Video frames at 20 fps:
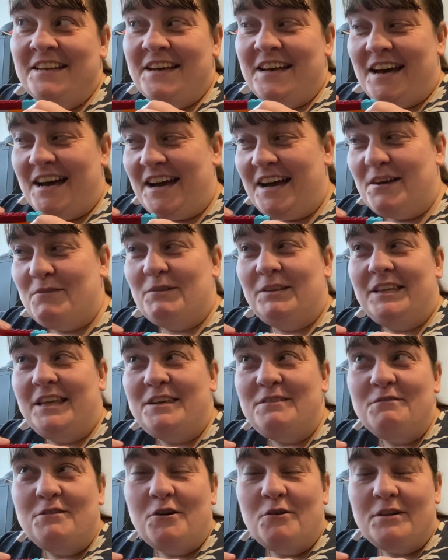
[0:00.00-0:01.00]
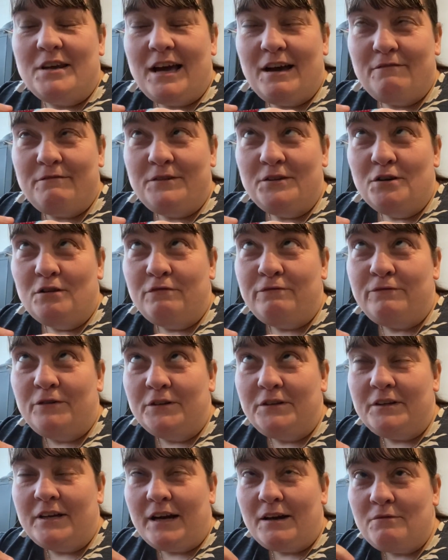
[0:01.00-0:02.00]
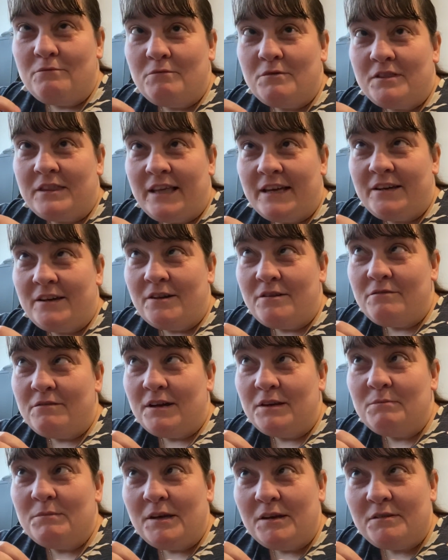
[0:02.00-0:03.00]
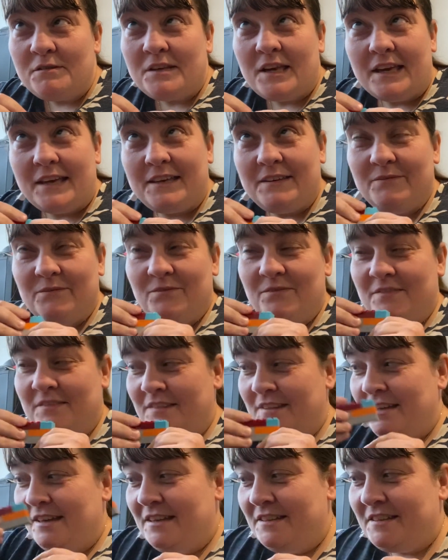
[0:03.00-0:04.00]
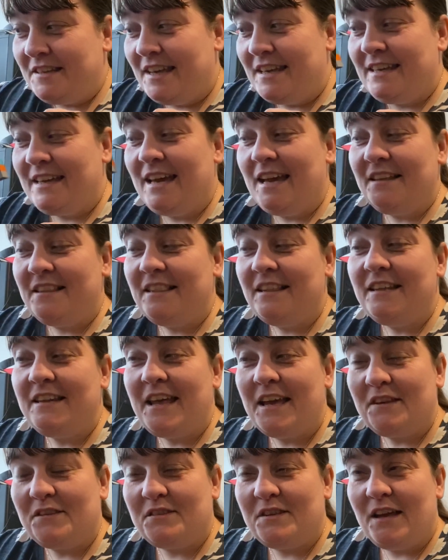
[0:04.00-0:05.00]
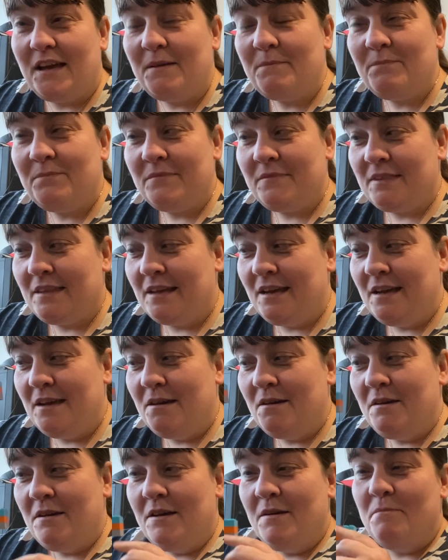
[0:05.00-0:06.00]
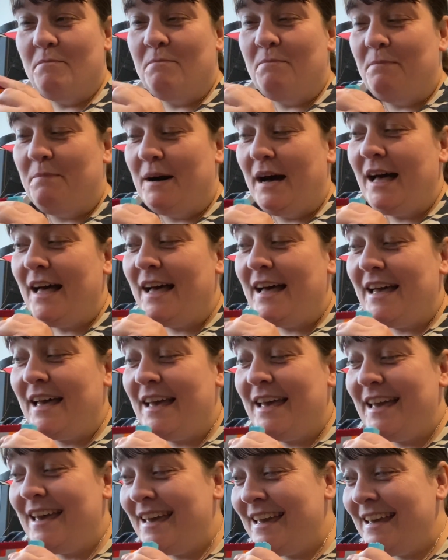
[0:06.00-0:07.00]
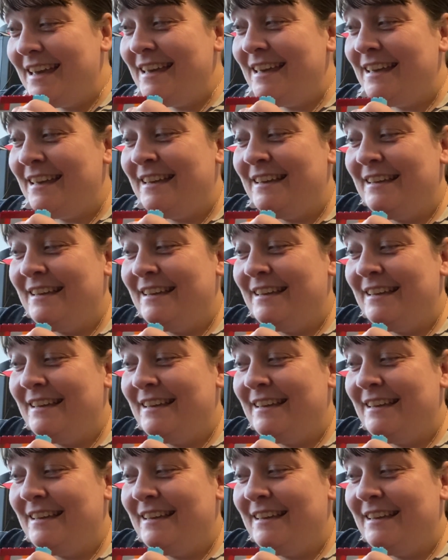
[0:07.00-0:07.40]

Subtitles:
I will let you go and have your fun now with Lego and music. Take care till the next time. Bye.